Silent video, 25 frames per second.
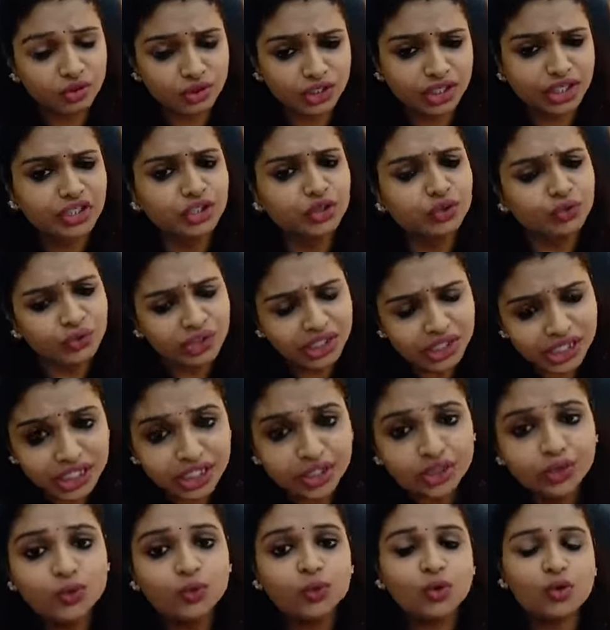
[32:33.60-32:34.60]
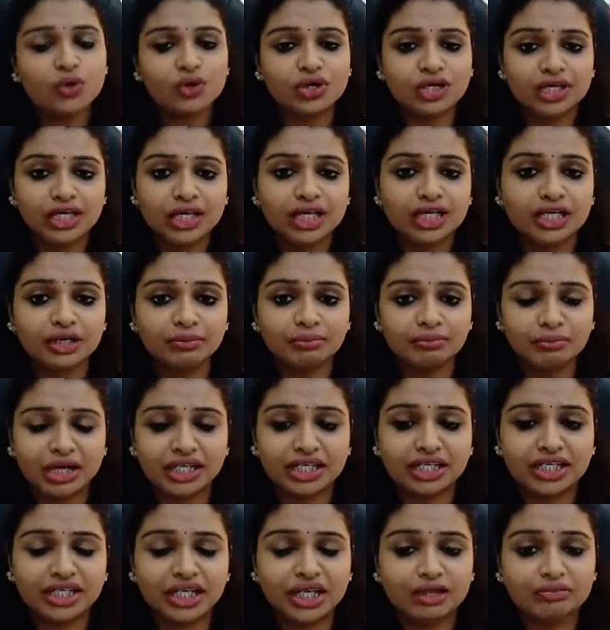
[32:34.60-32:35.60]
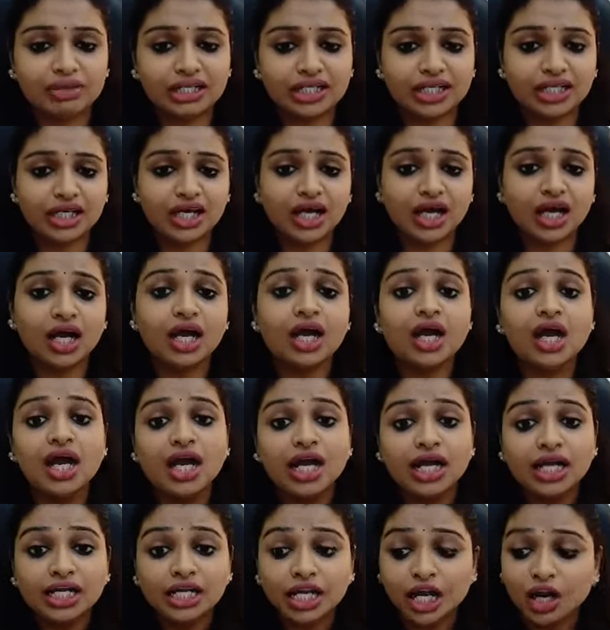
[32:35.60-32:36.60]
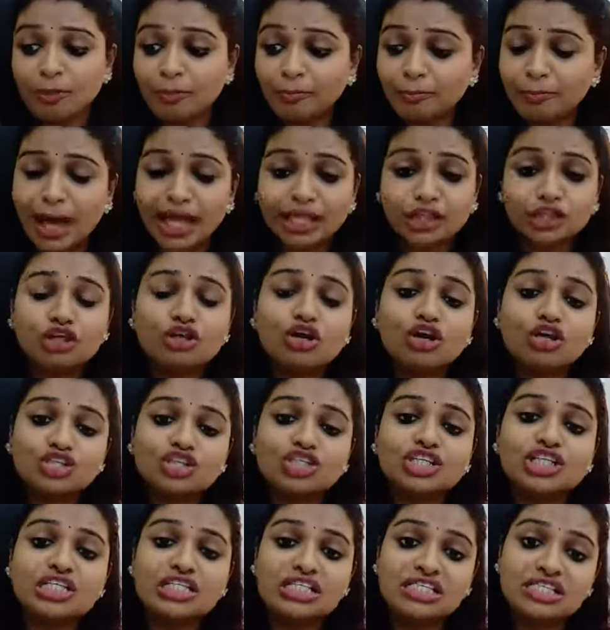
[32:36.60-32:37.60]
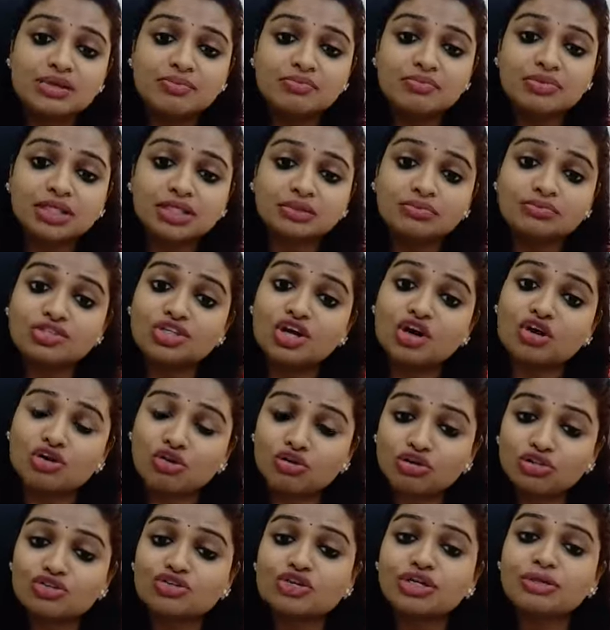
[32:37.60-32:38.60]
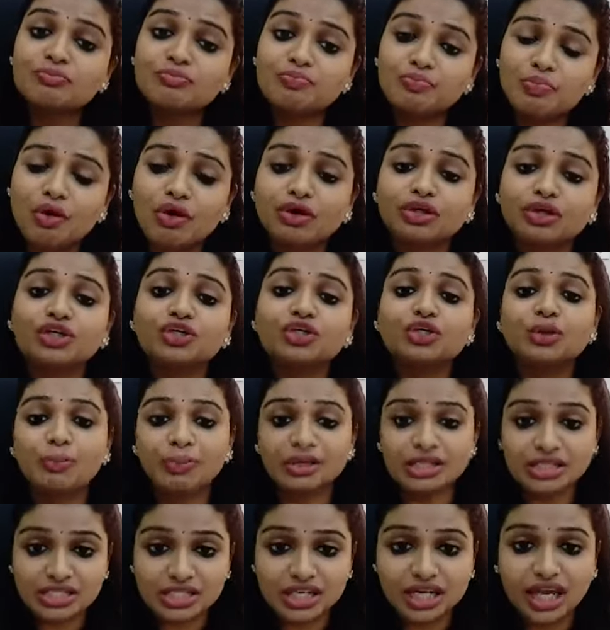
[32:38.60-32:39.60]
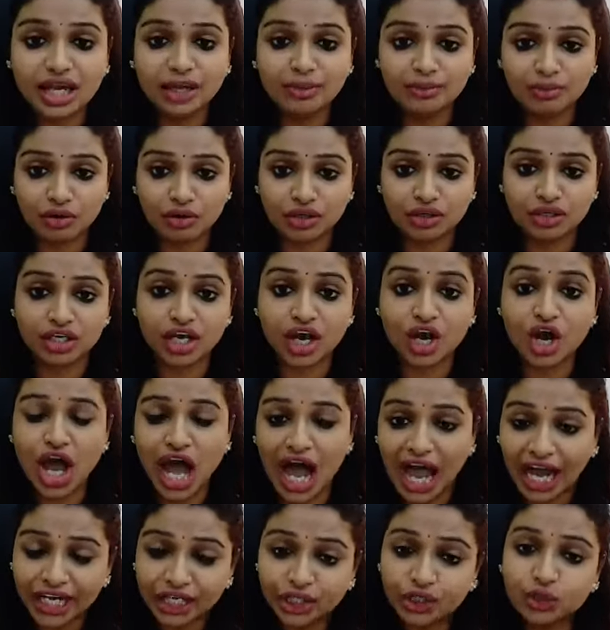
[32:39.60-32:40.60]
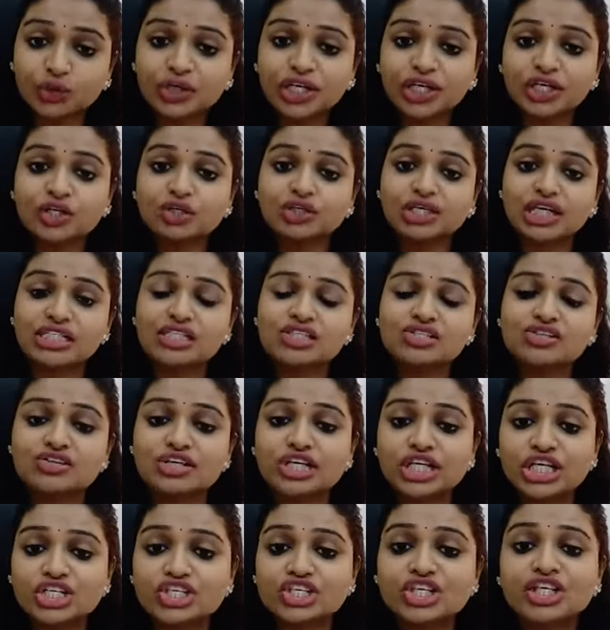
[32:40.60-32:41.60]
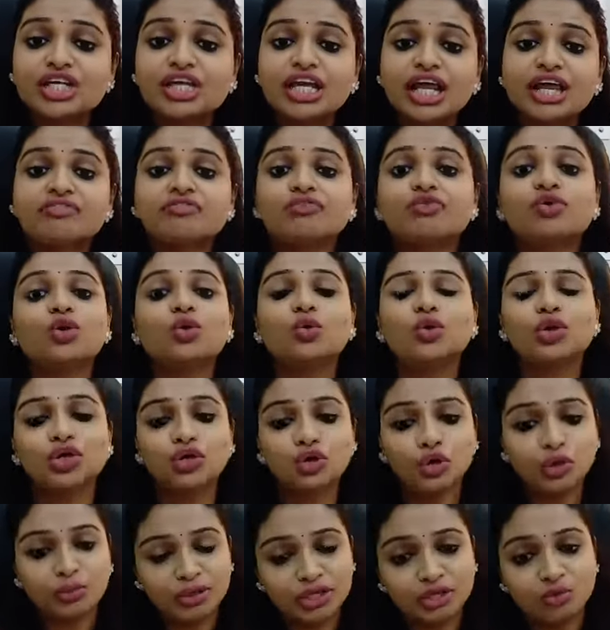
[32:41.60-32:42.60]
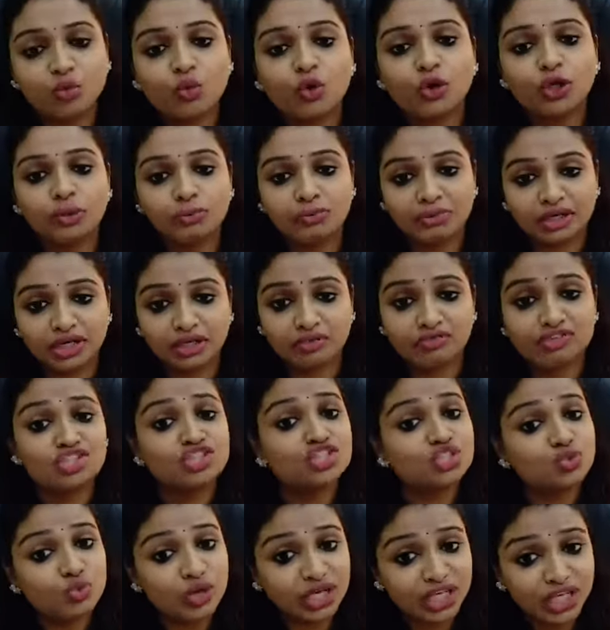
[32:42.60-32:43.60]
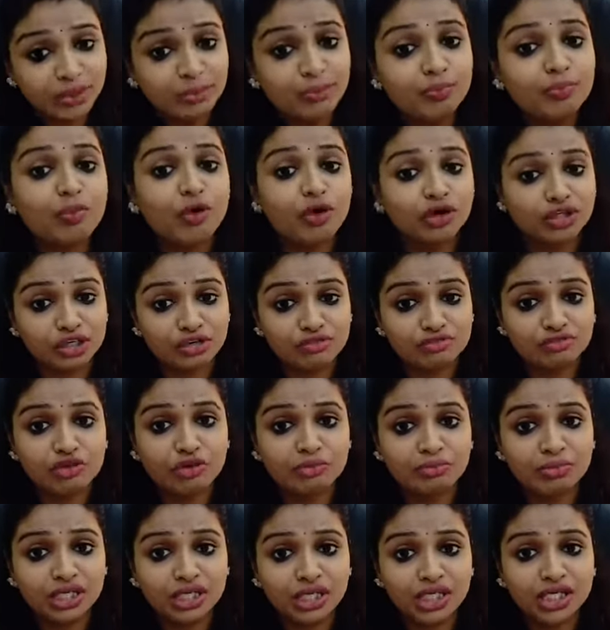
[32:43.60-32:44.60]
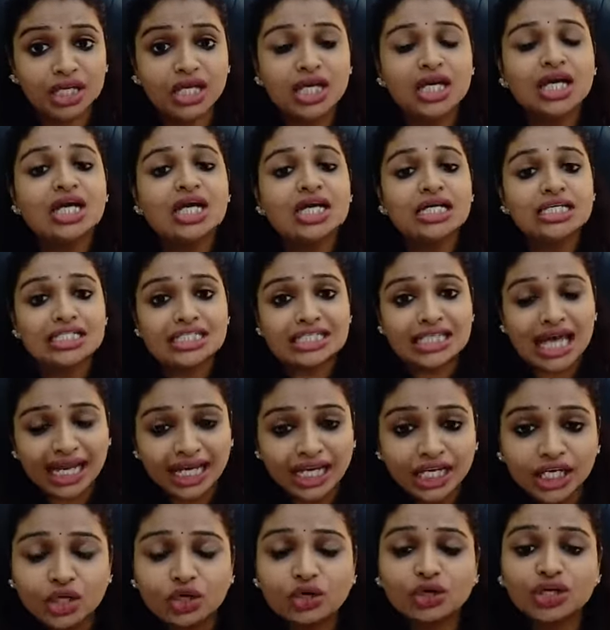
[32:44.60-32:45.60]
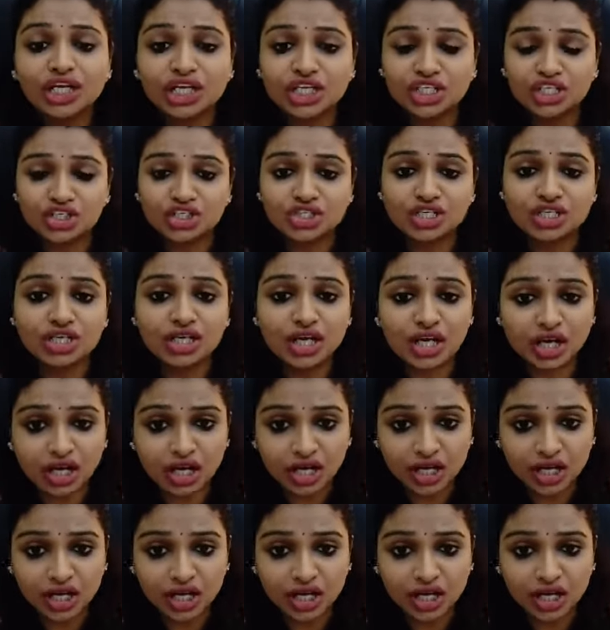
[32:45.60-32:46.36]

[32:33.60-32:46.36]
Okay, you need to correlate materia medica. Now, pathological symptoms are also important to prescribe on. Now, I took into consideration left lower lobe involvement, which is very important for me. Side location,